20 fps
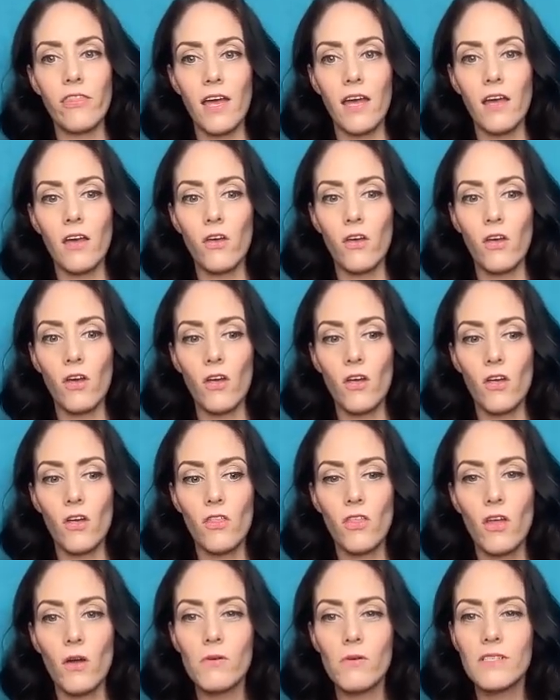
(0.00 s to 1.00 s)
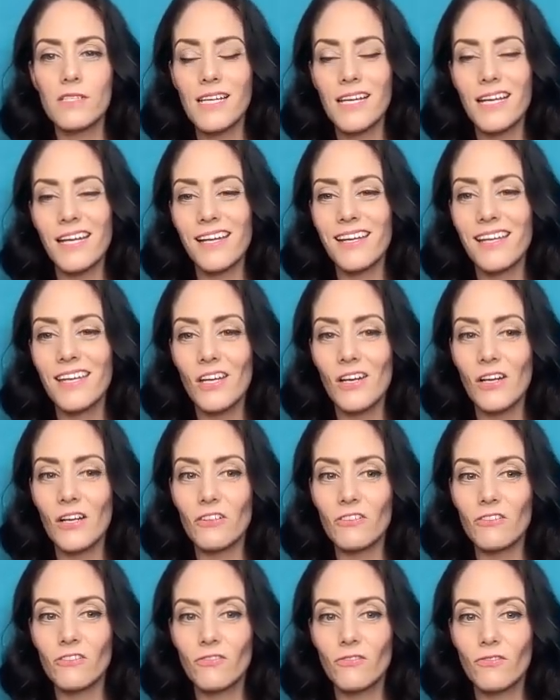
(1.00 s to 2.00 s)
think there was like, you
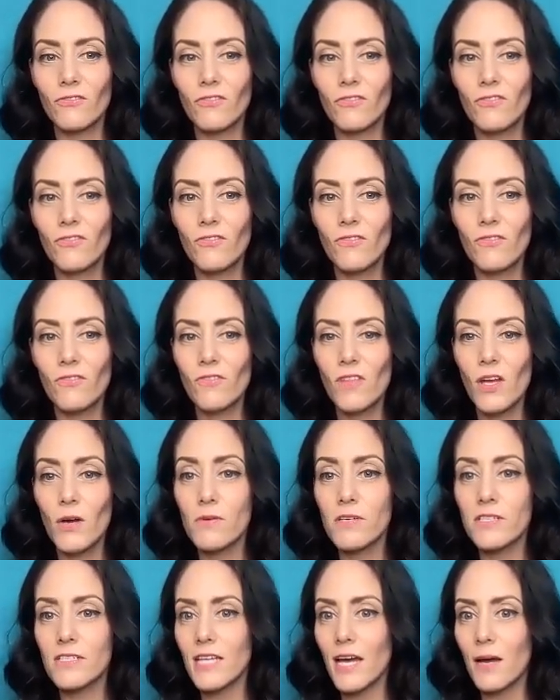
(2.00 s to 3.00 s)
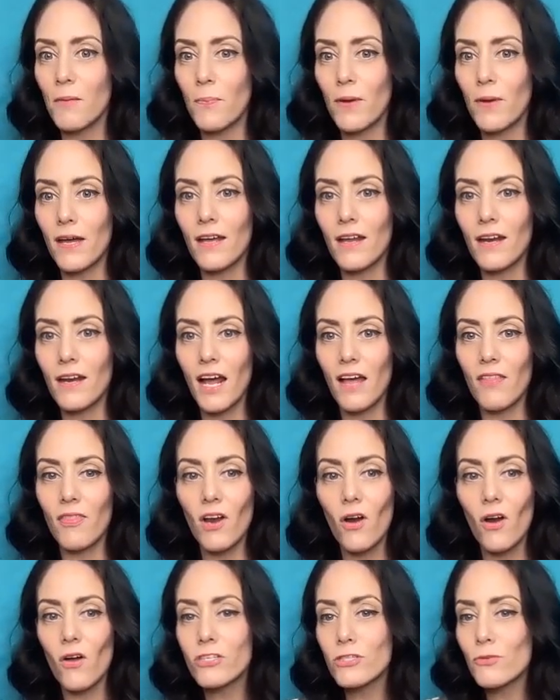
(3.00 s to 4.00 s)
know, there was that bit. And
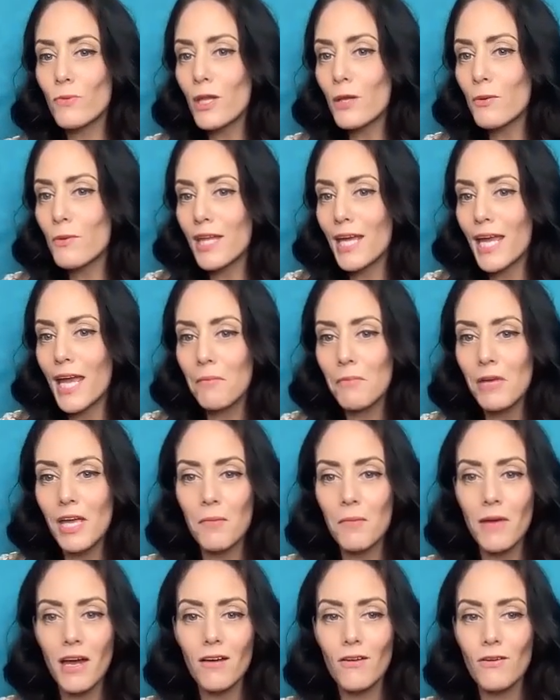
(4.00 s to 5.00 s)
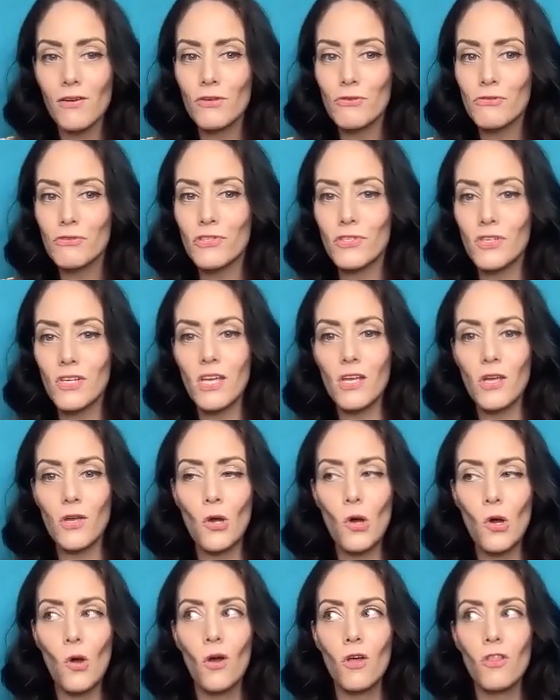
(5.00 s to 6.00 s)
then ultimately when the game came out and you
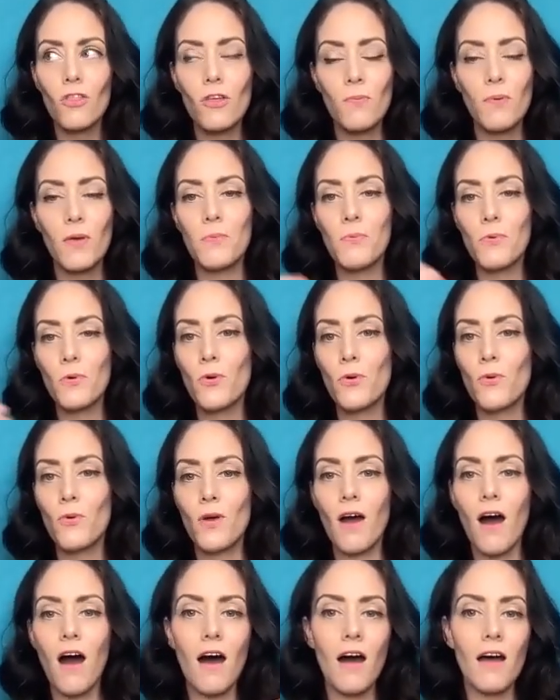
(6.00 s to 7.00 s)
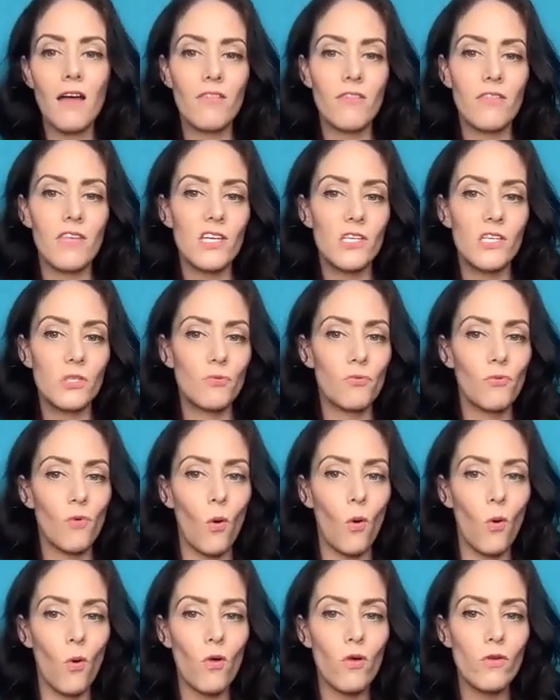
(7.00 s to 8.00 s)
see the people who got these
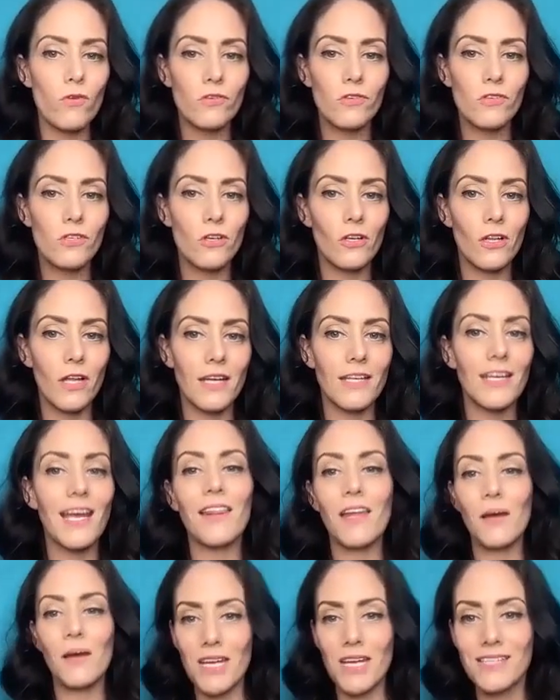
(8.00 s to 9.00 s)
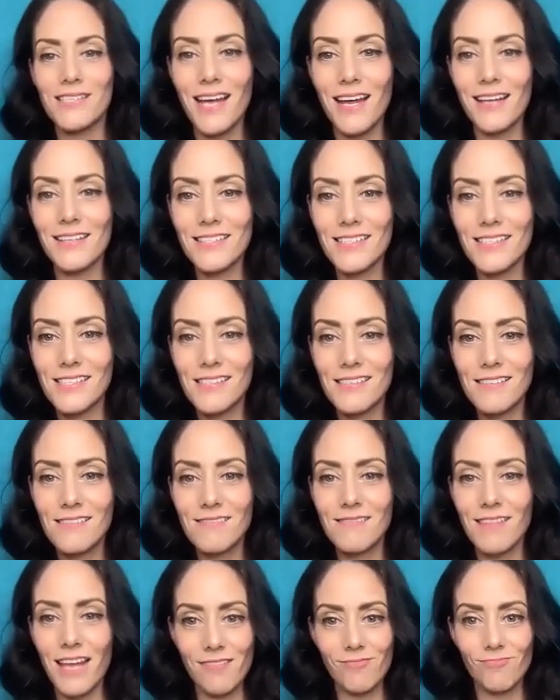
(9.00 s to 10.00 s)
roles, you're like, yeah, that makes sense.
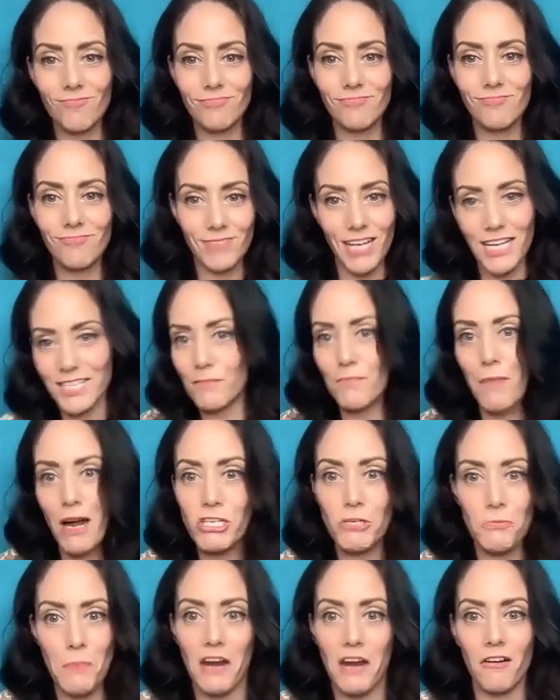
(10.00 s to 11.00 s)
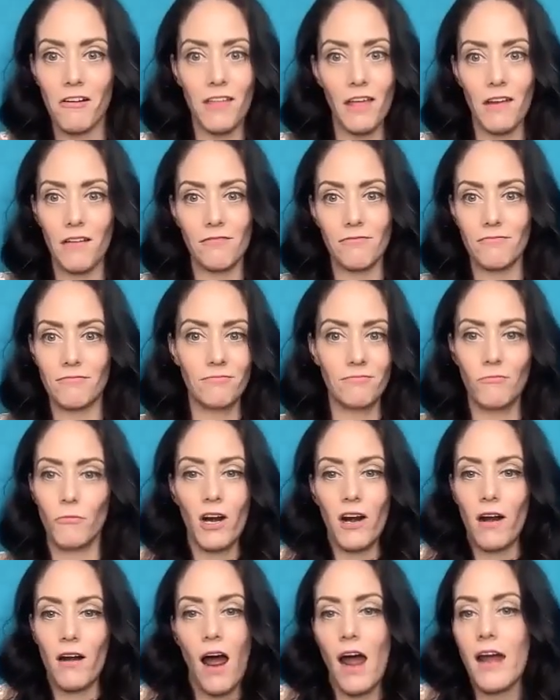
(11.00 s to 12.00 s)
Like, that's much better than
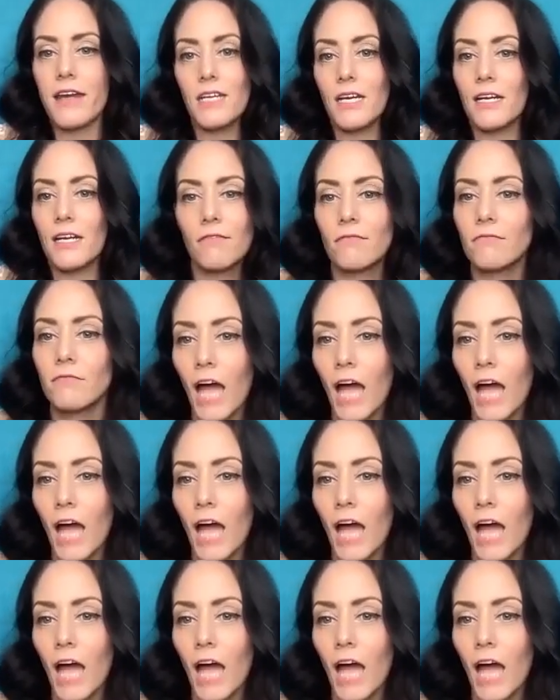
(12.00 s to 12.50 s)
what I did.